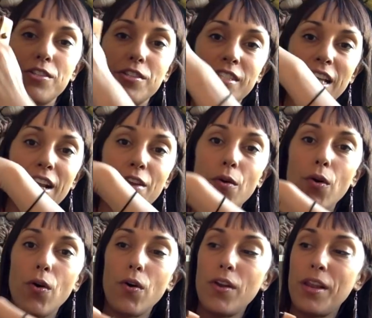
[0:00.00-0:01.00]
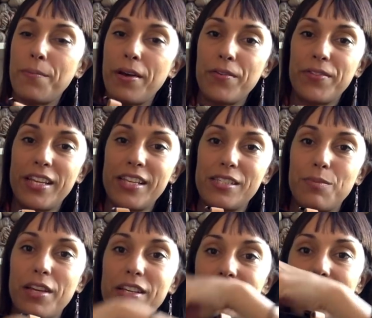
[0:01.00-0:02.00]
to tell you all about this,
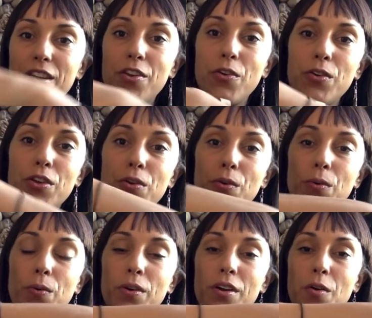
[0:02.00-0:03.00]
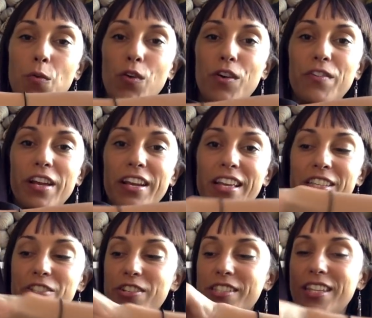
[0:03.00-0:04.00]
because I know you were very
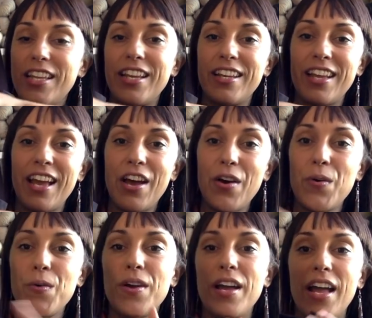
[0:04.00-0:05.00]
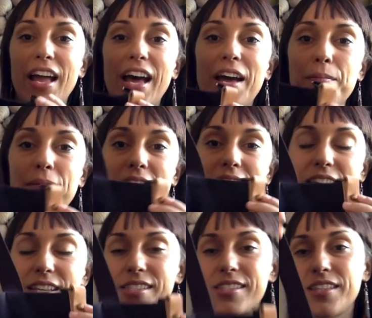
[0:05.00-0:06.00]
interested in how I made
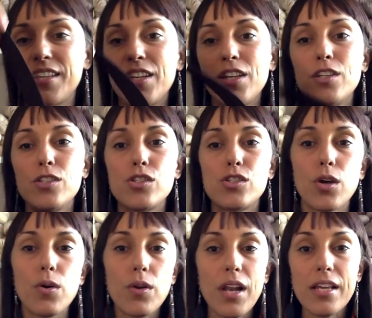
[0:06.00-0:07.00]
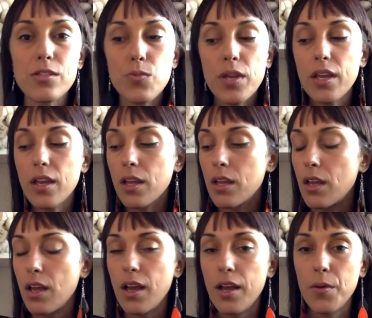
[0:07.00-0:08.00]
this. So last week
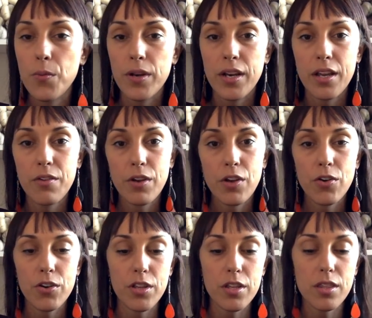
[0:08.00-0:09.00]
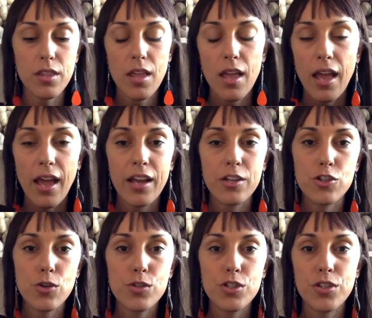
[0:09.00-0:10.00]
when I recorded, I
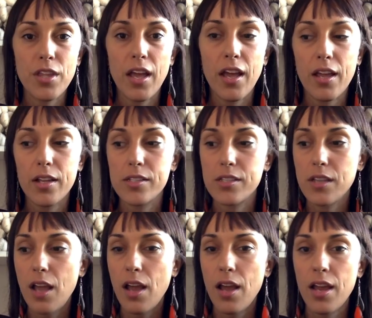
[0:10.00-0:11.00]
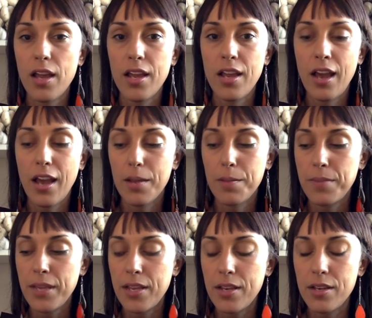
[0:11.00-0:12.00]
told you that I had
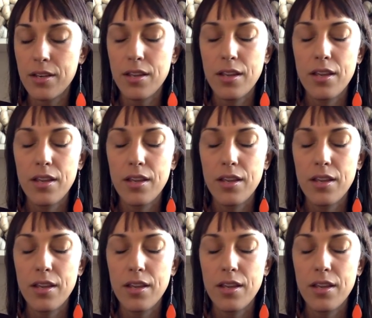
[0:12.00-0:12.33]
been